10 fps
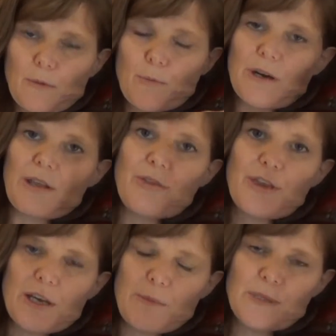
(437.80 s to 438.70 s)
we're in
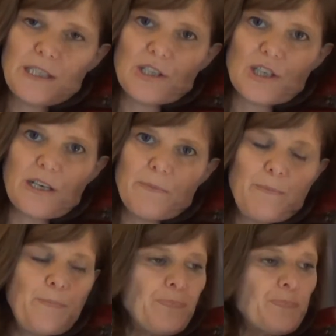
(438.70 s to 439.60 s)
3rd
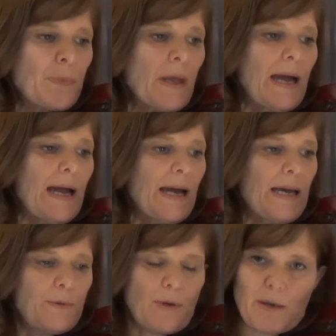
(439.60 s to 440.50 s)
position,
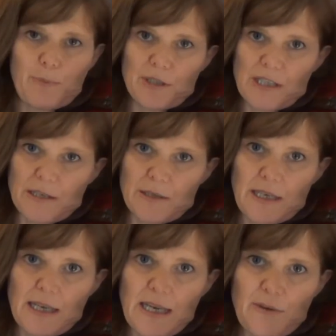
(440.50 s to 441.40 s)
and I put down
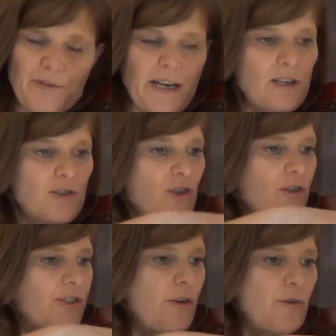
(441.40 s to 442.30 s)
the F
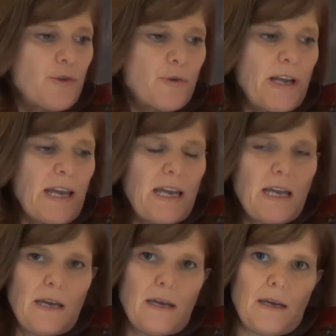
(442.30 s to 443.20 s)
natural. So
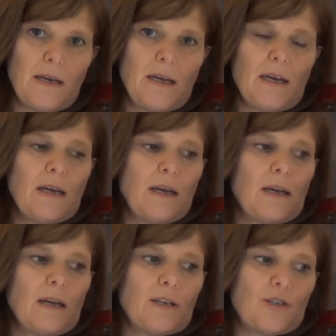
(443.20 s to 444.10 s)
3,
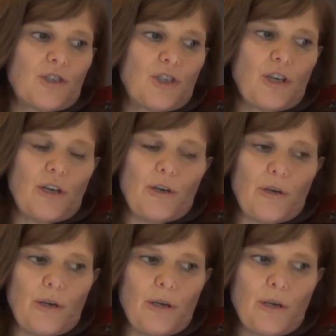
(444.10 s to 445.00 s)

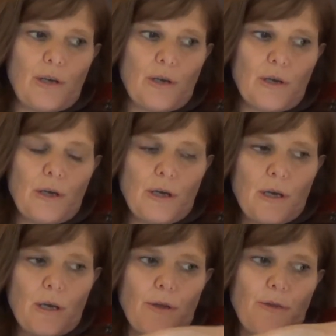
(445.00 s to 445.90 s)
2,
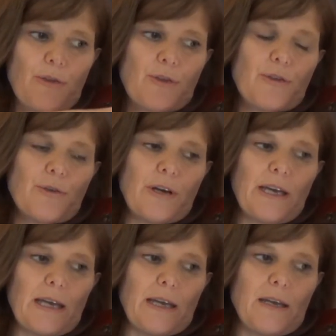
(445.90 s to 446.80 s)
3.
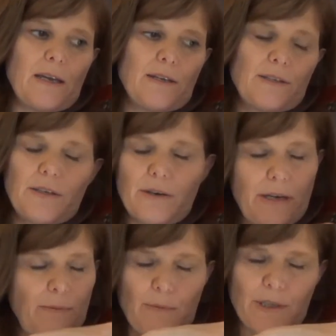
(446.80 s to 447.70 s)

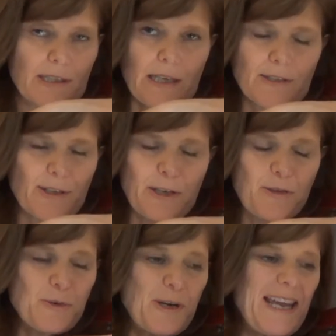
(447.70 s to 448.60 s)
Sorry, once again. Sorry,
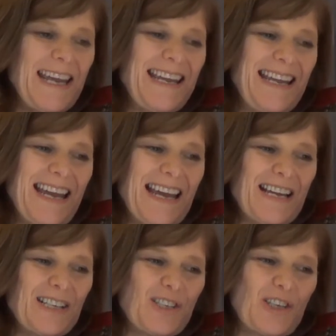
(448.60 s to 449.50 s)
3,
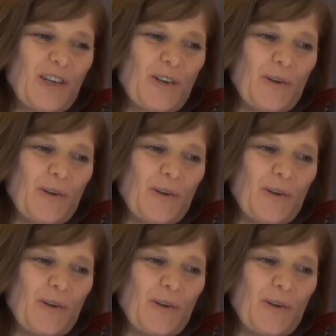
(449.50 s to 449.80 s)
2, 3,